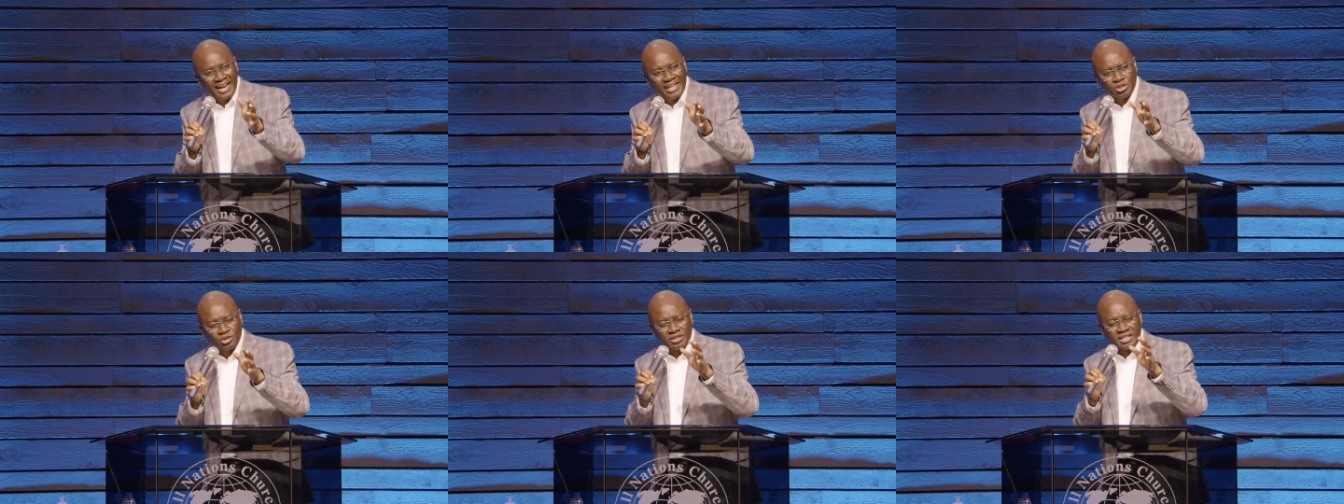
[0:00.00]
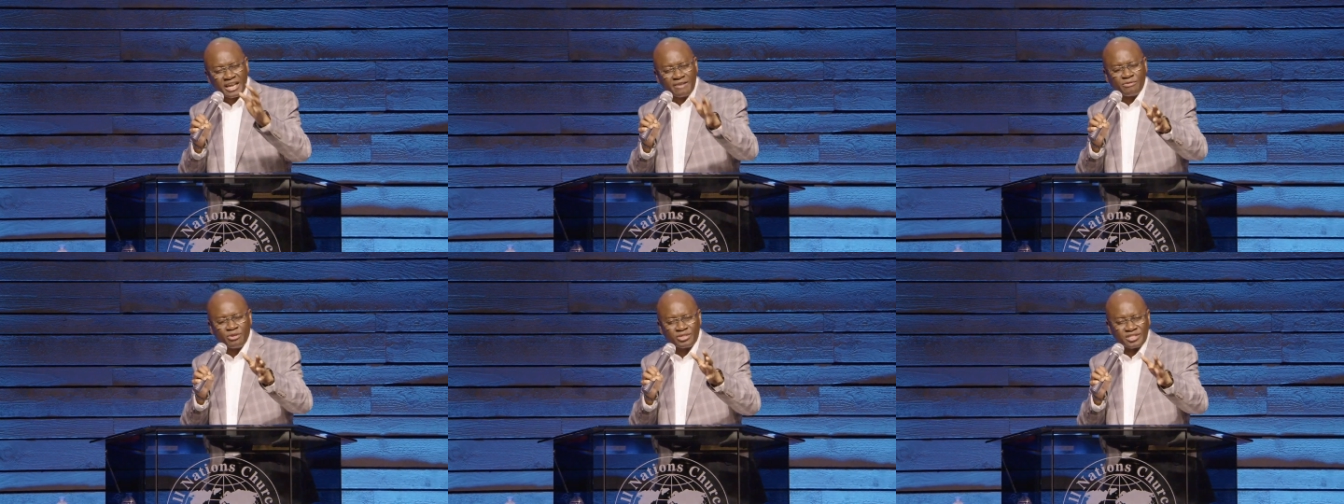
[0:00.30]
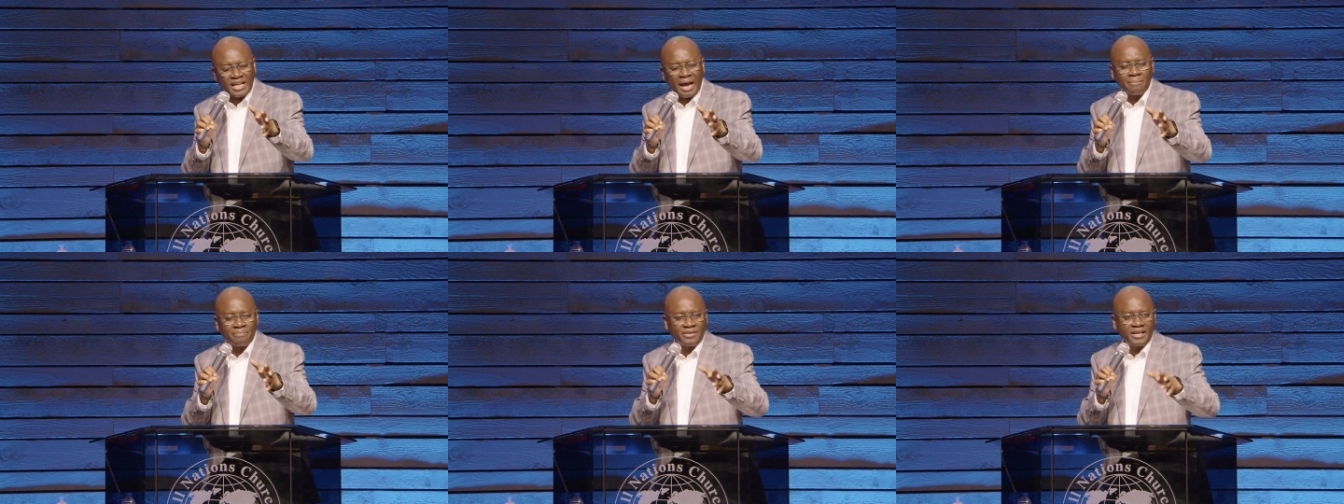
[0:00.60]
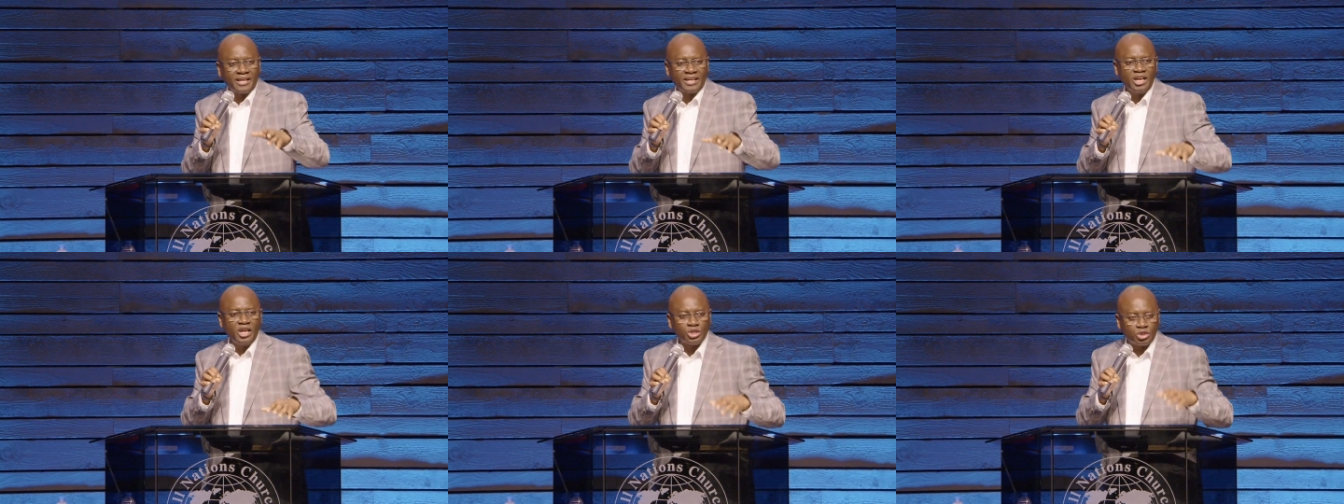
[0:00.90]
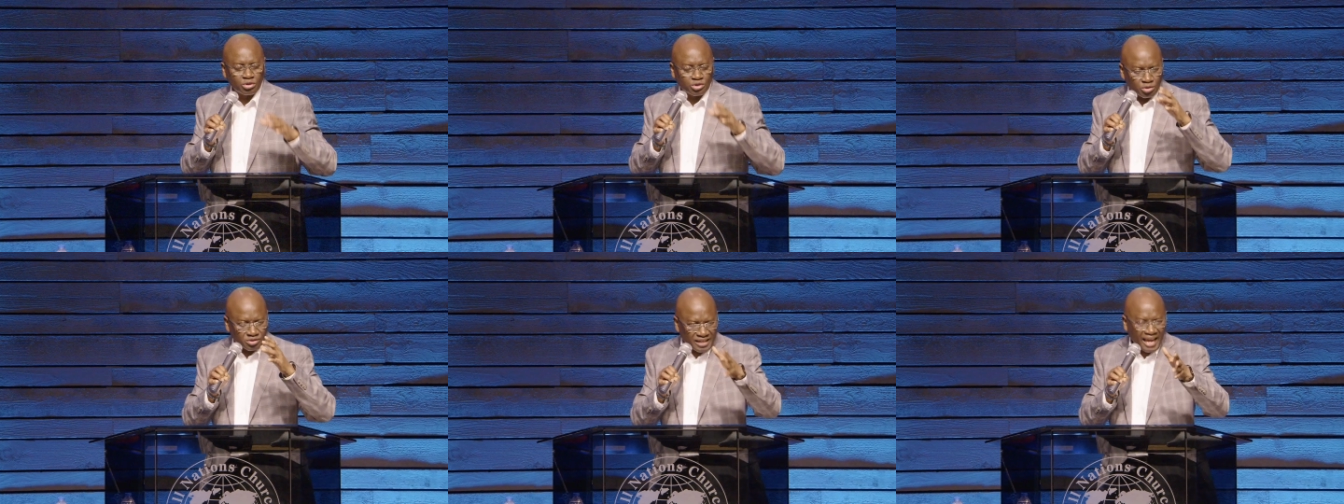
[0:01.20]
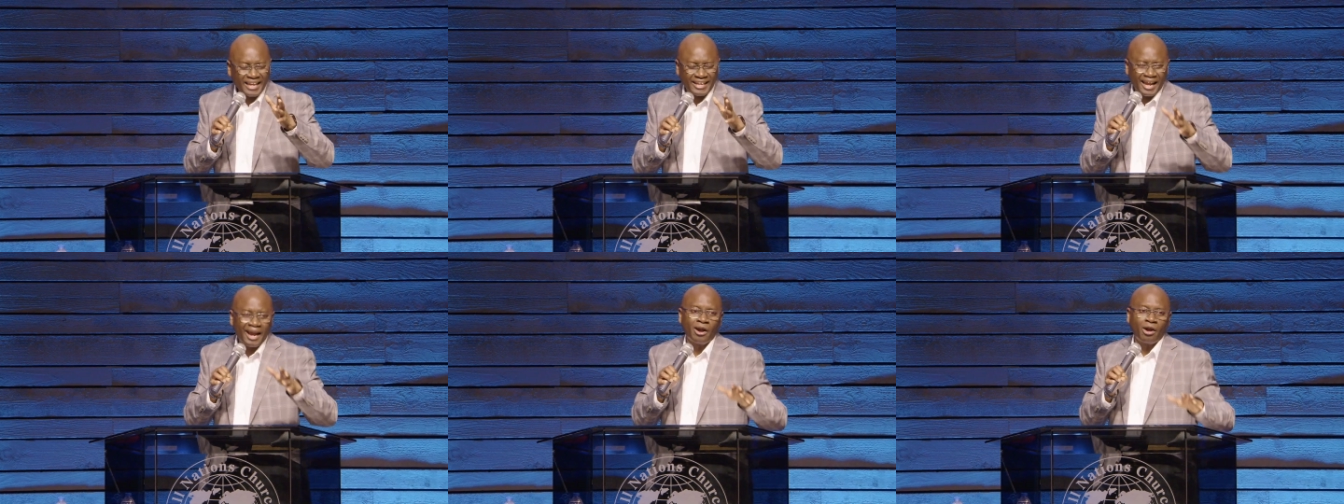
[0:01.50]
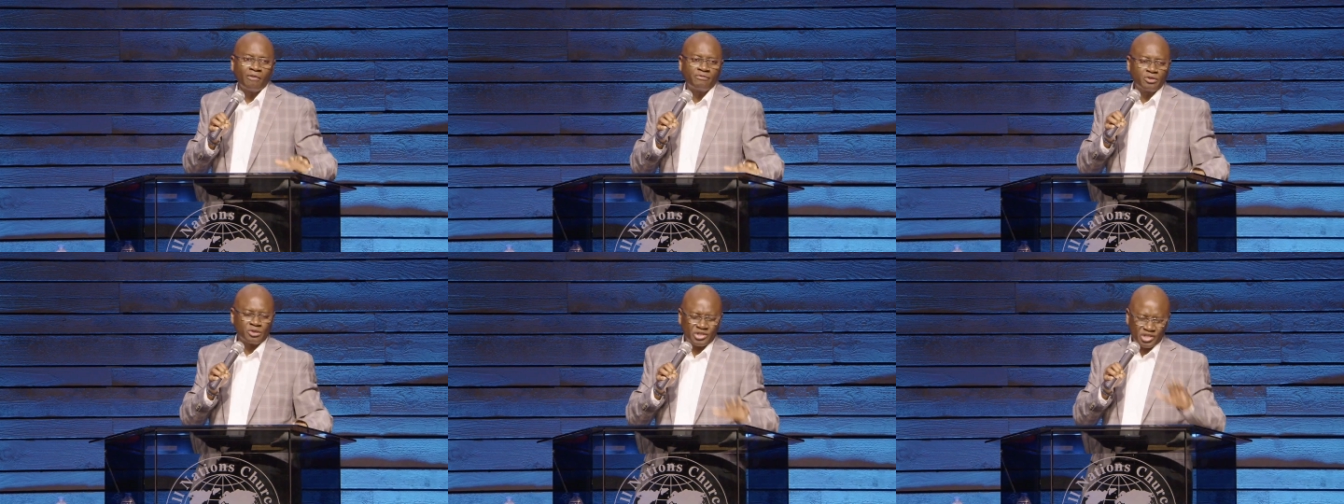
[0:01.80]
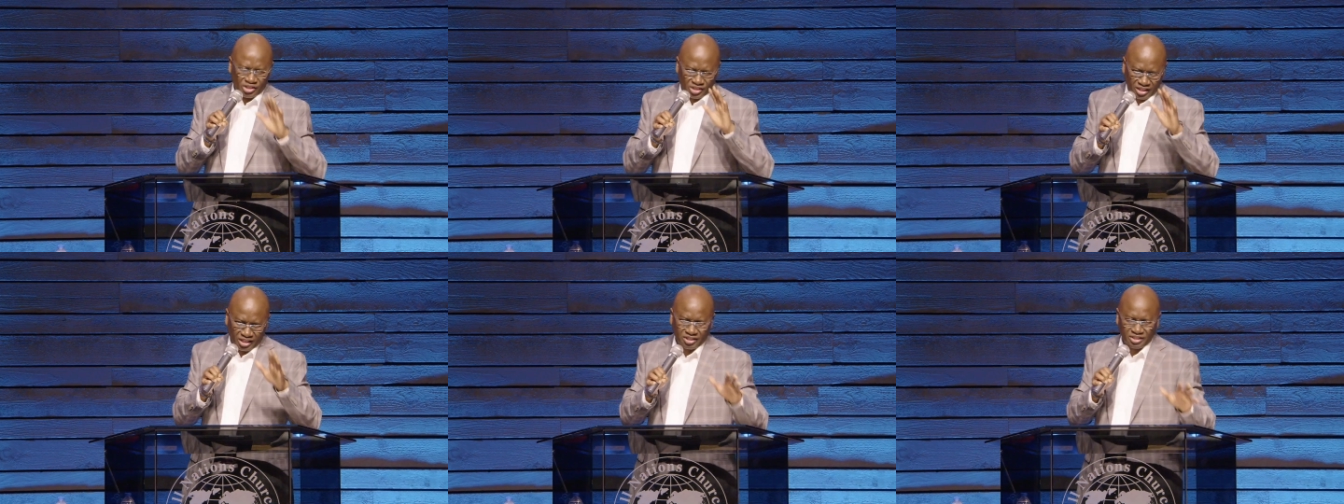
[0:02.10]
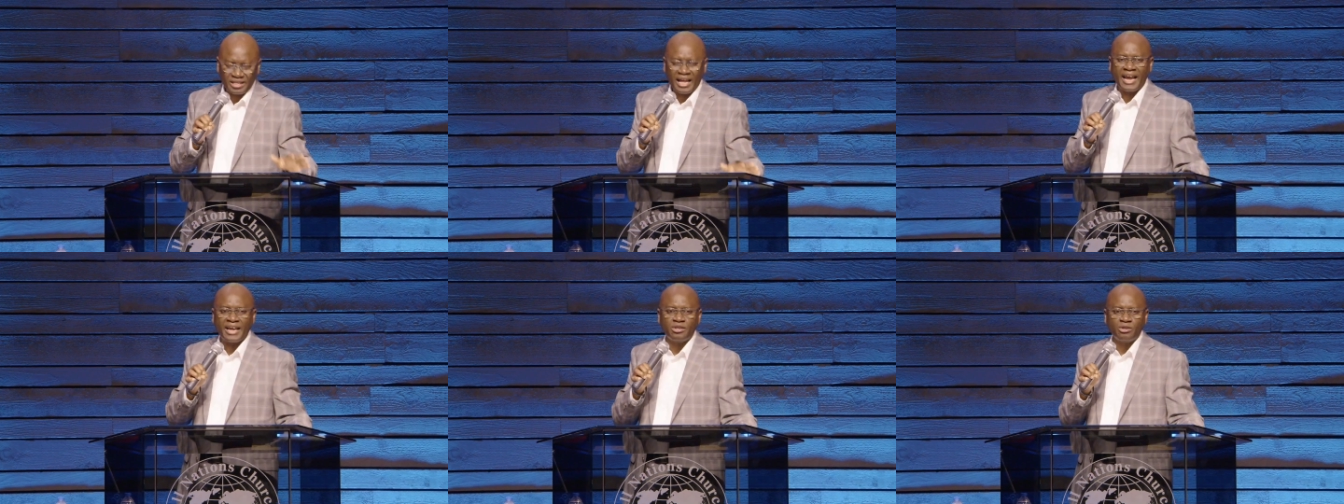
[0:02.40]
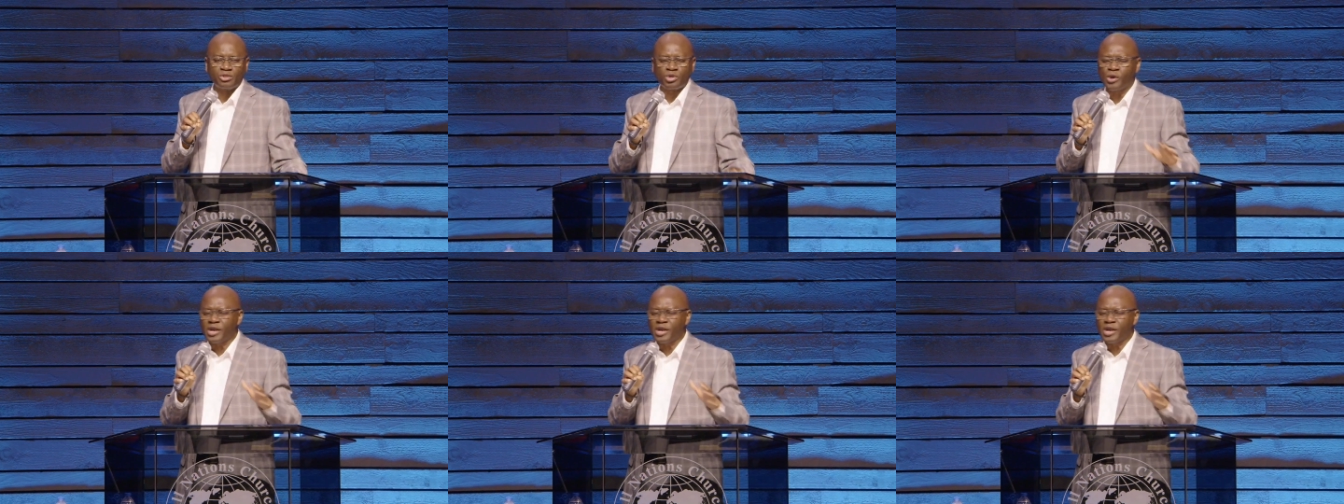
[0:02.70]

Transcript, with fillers: her to give you something to, to take care of you, to sustain you.